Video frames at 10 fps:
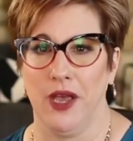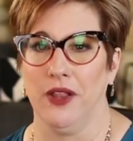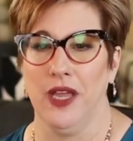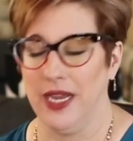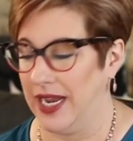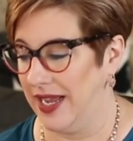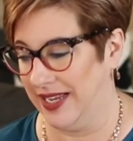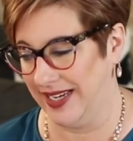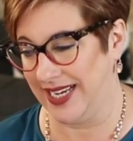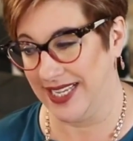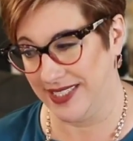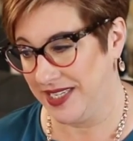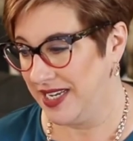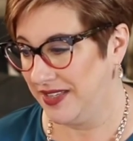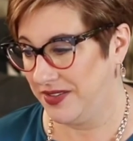not to give out your email
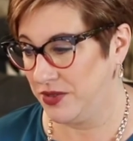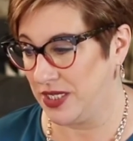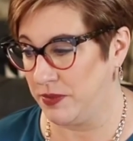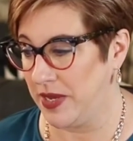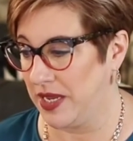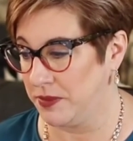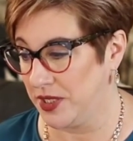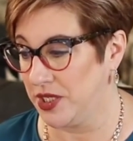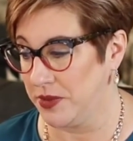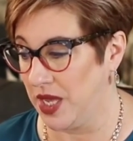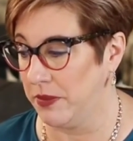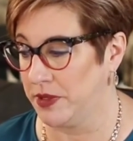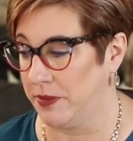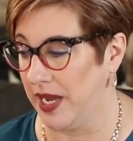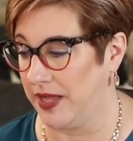because
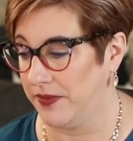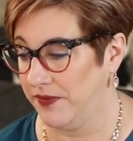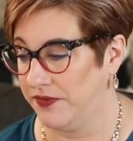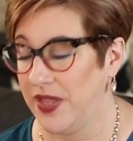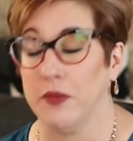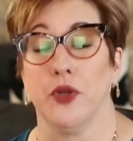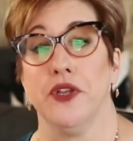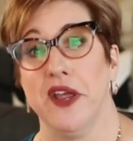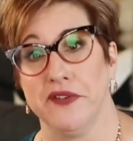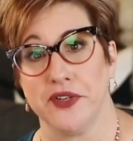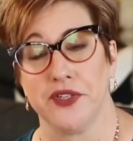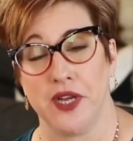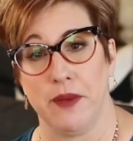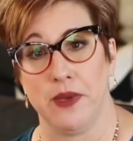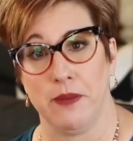trust me, especially with HubSpot,
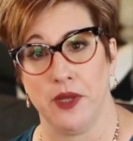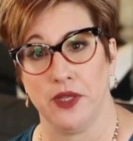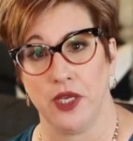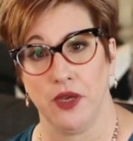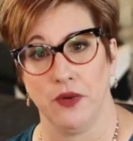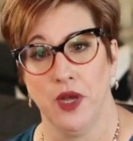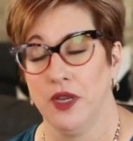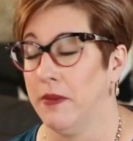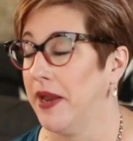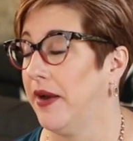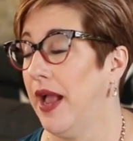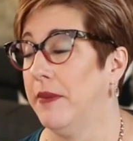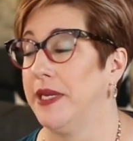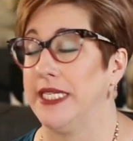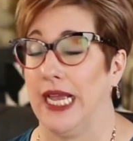they will never stop
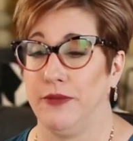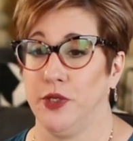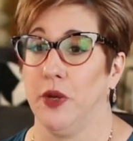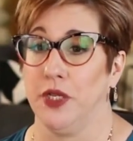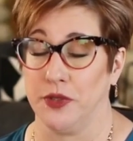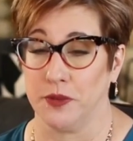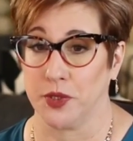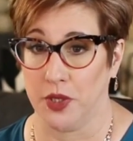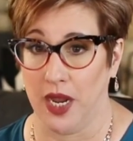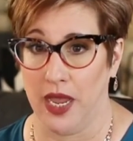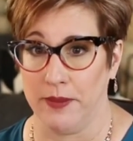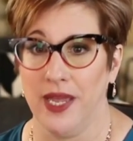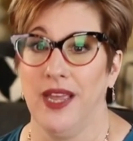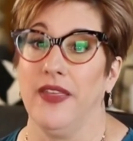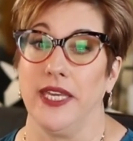emailing you. No matter how many times you
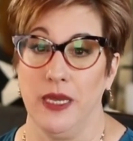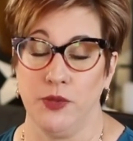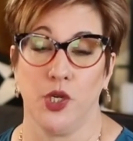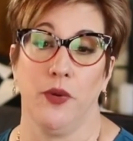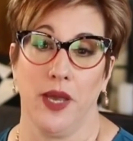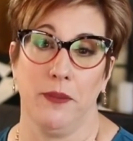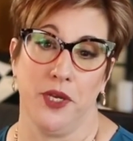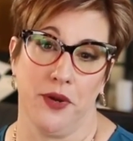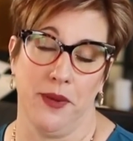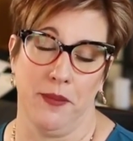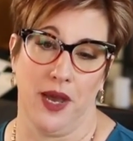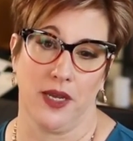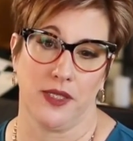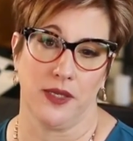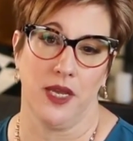unsubscribe, they keep showing